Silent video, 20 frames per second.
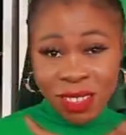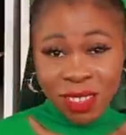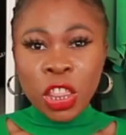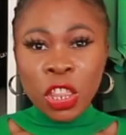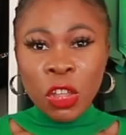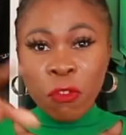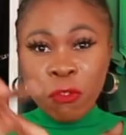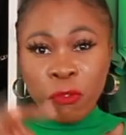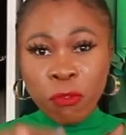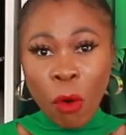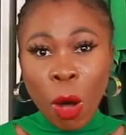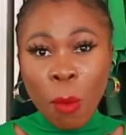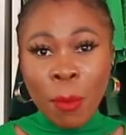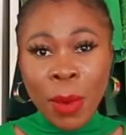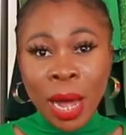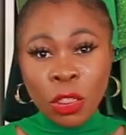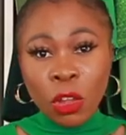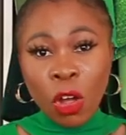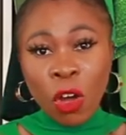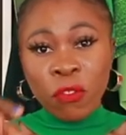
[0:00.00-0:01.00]
the
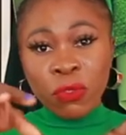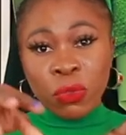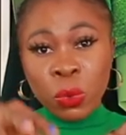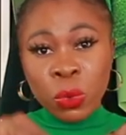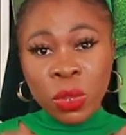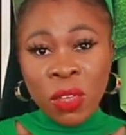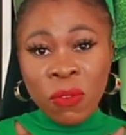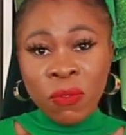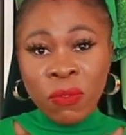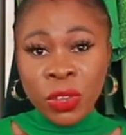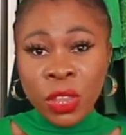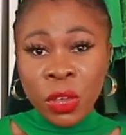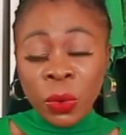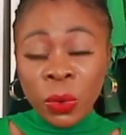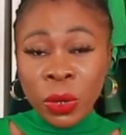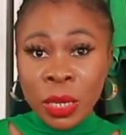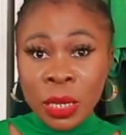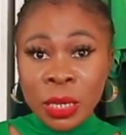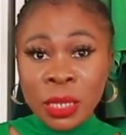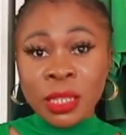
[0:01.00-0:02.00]
format of today's
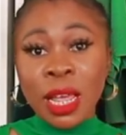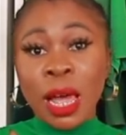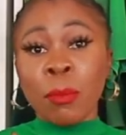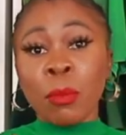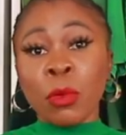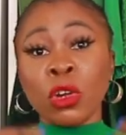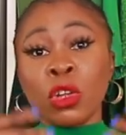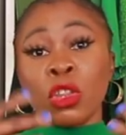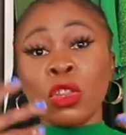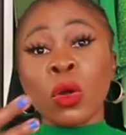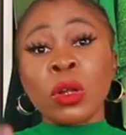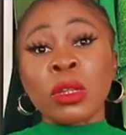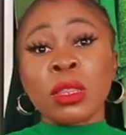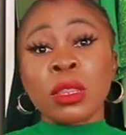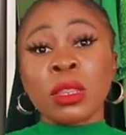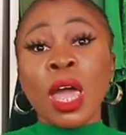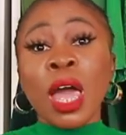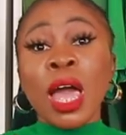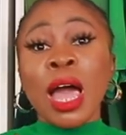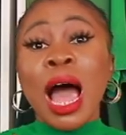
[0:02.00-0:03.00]
video is I'm going to talk
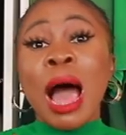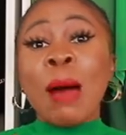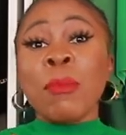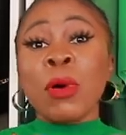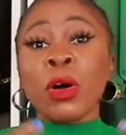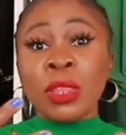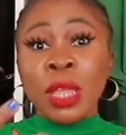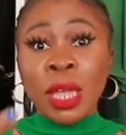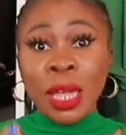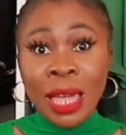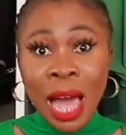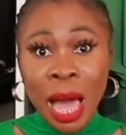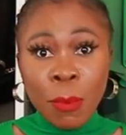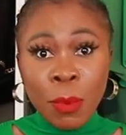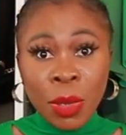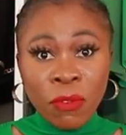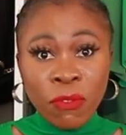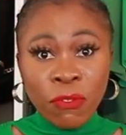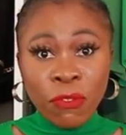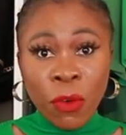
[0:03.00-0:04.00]
about the
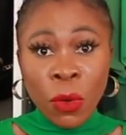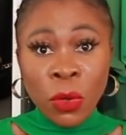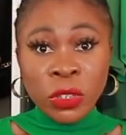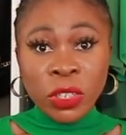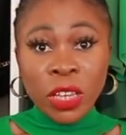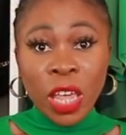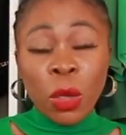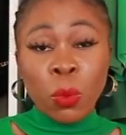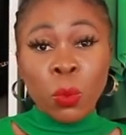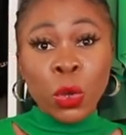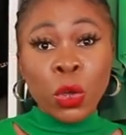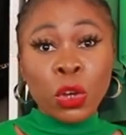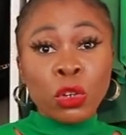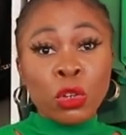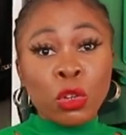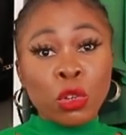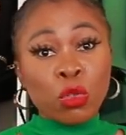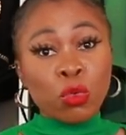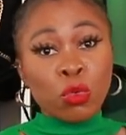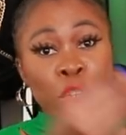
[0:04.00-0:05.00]
garment first and we're going
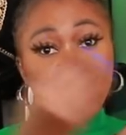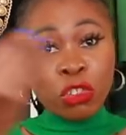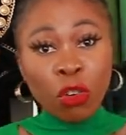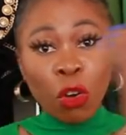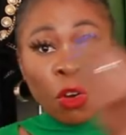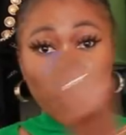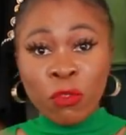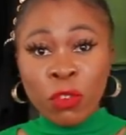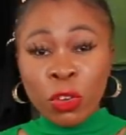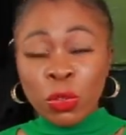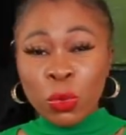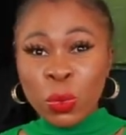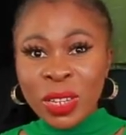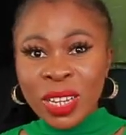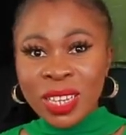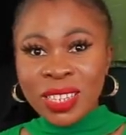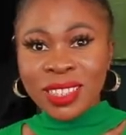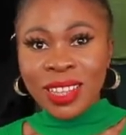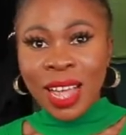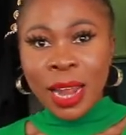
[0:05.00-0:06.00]
to switch over to
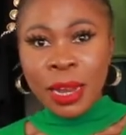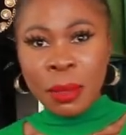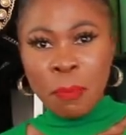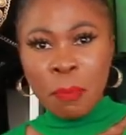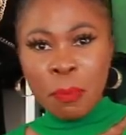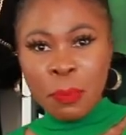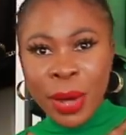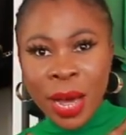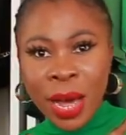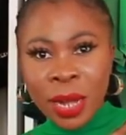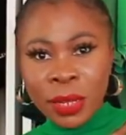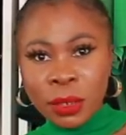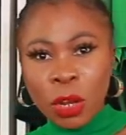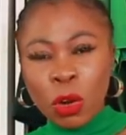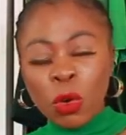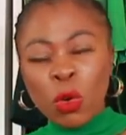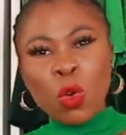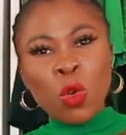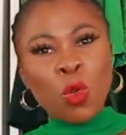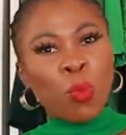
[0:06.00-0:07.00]
the styling part
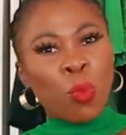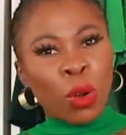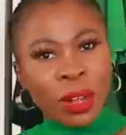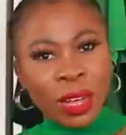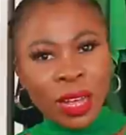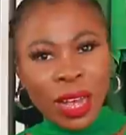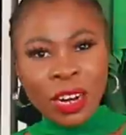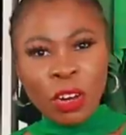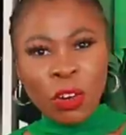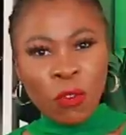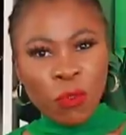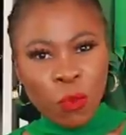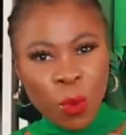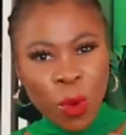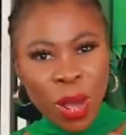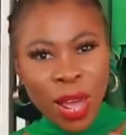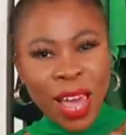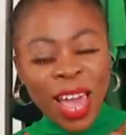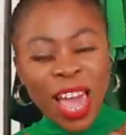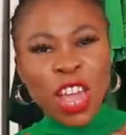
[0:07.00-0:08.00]
lookbook kind of
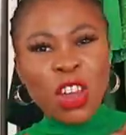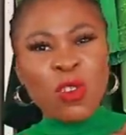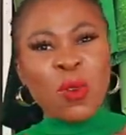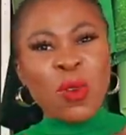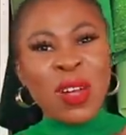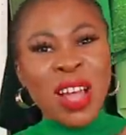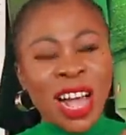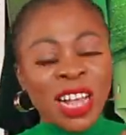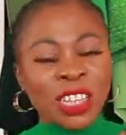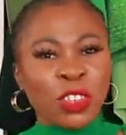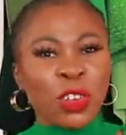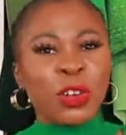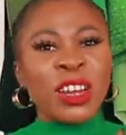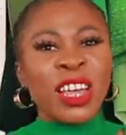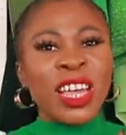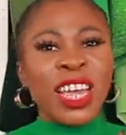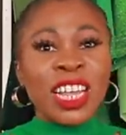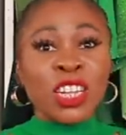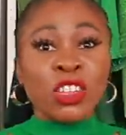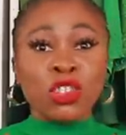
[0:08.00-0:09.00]
way and you guys going
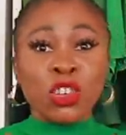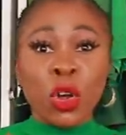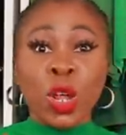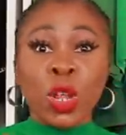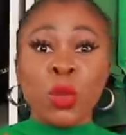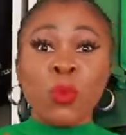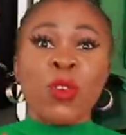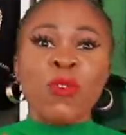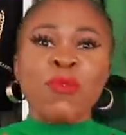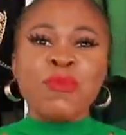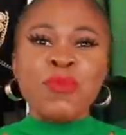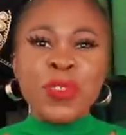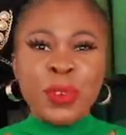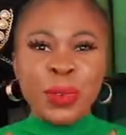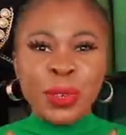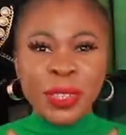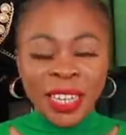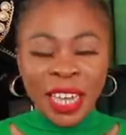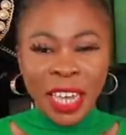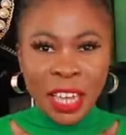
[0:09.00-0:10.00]
to enjoy it with
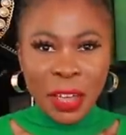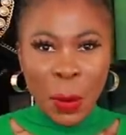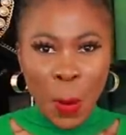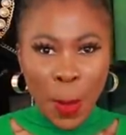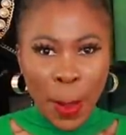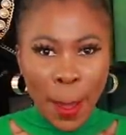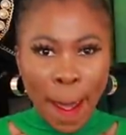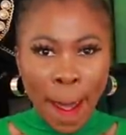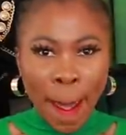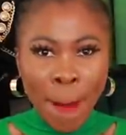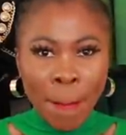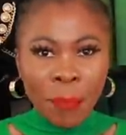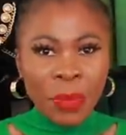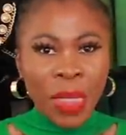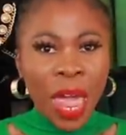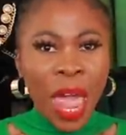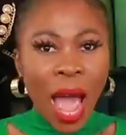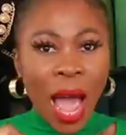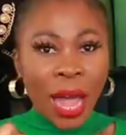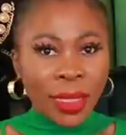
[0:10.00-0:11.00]
music okay
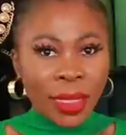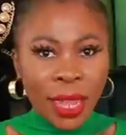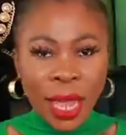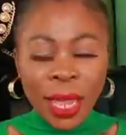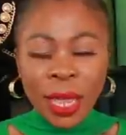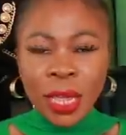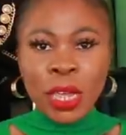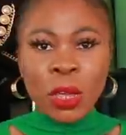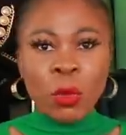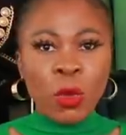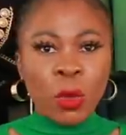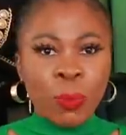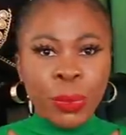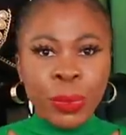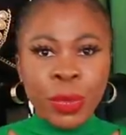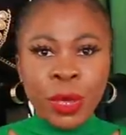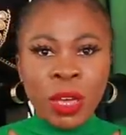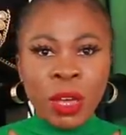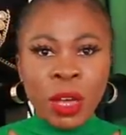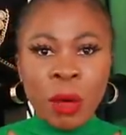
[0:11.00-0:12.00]
I think it will
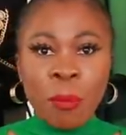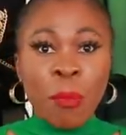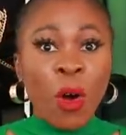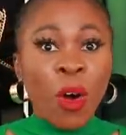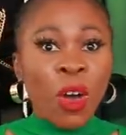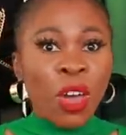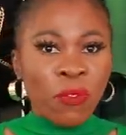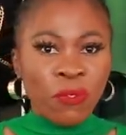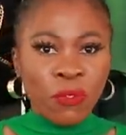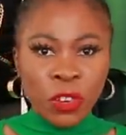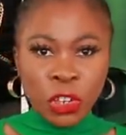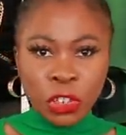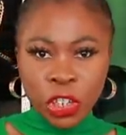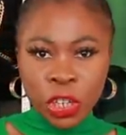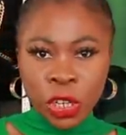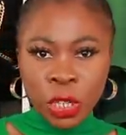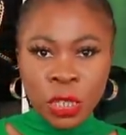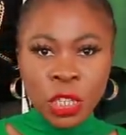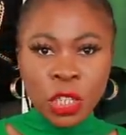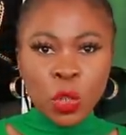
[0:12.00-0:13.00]
be uh, more
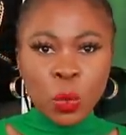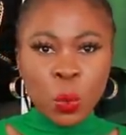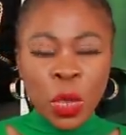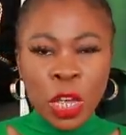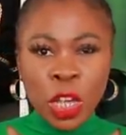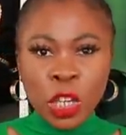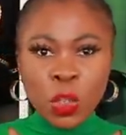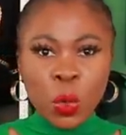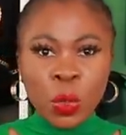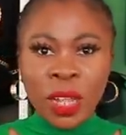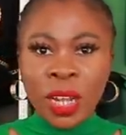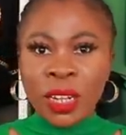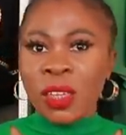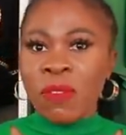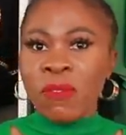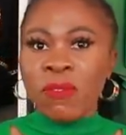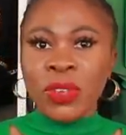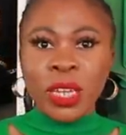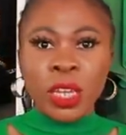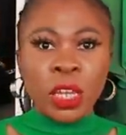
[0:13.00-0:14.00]
efficient this way so that
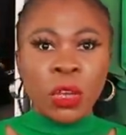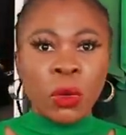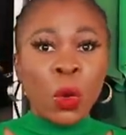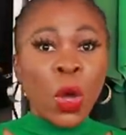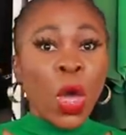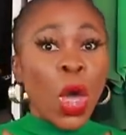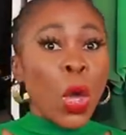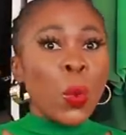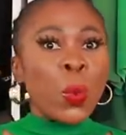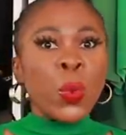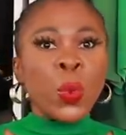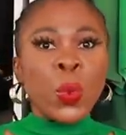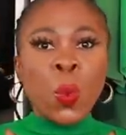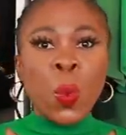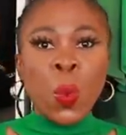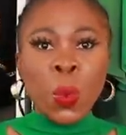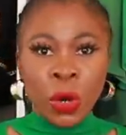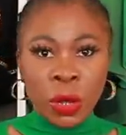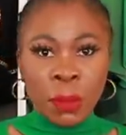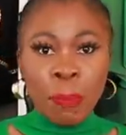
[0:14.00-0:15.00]
the video
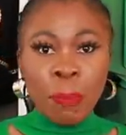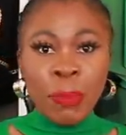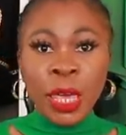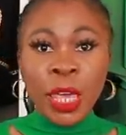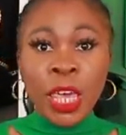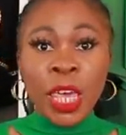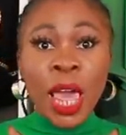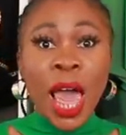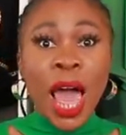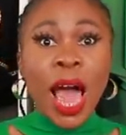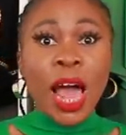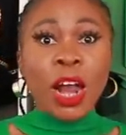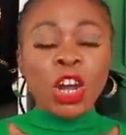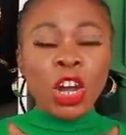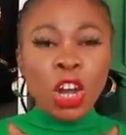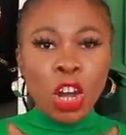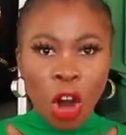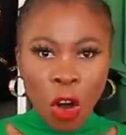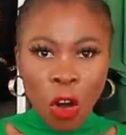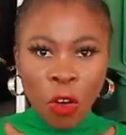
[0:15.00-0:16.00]
wouldn't be
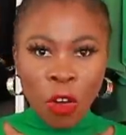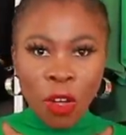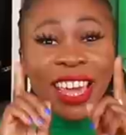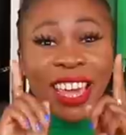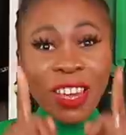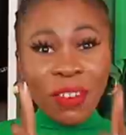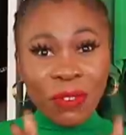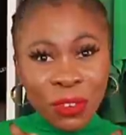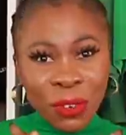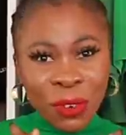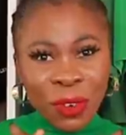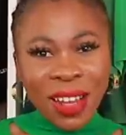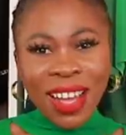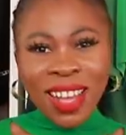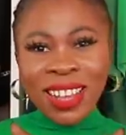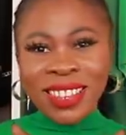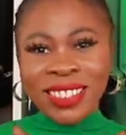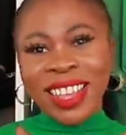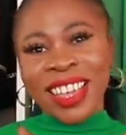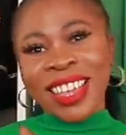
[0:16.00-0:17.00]
long if you
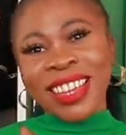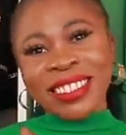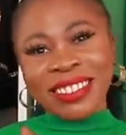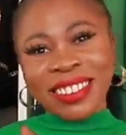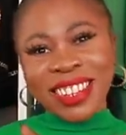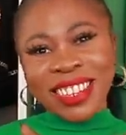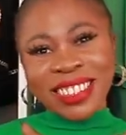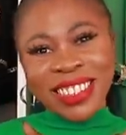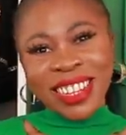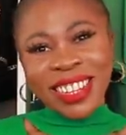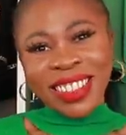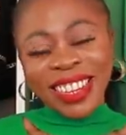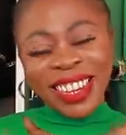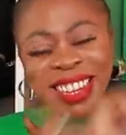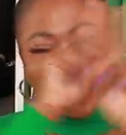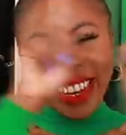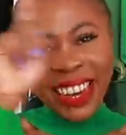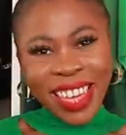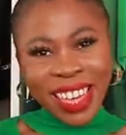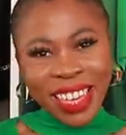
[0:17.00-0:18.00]
guys are interested
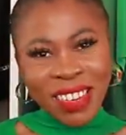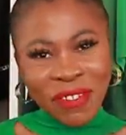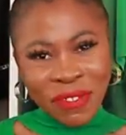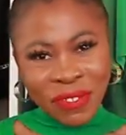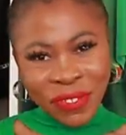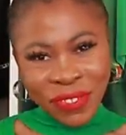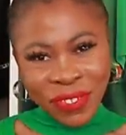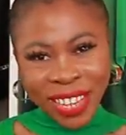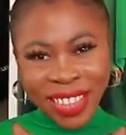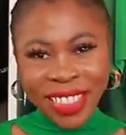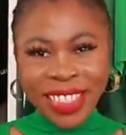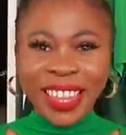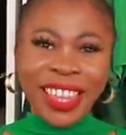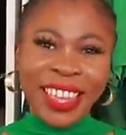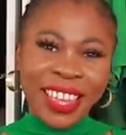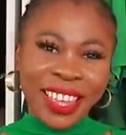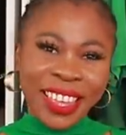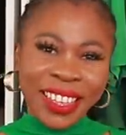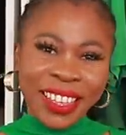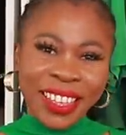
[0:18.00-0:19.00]
in
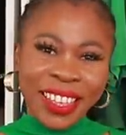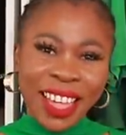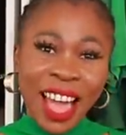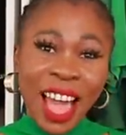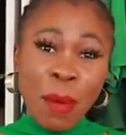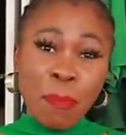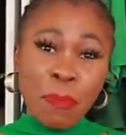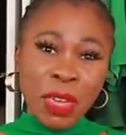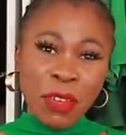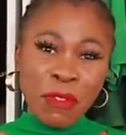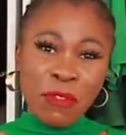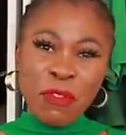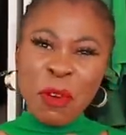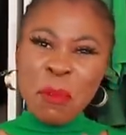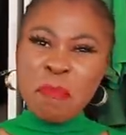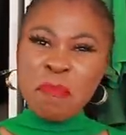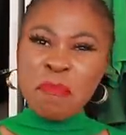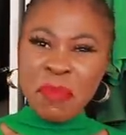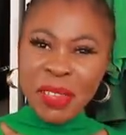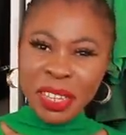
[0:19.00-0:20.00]
everything I pick
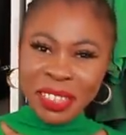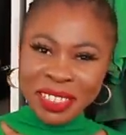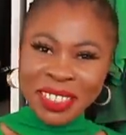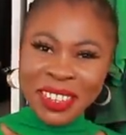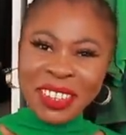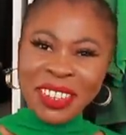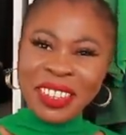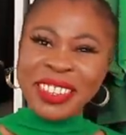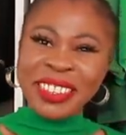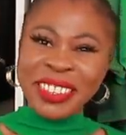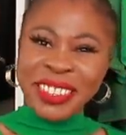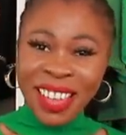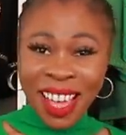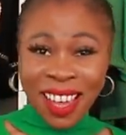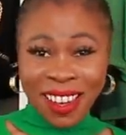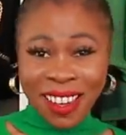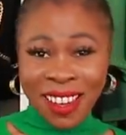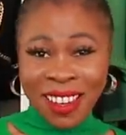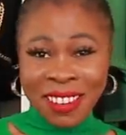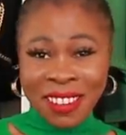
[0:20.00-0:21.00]
from Mr.
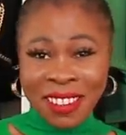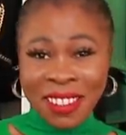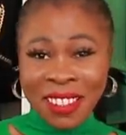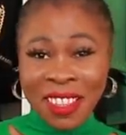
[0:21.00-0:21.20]
Zara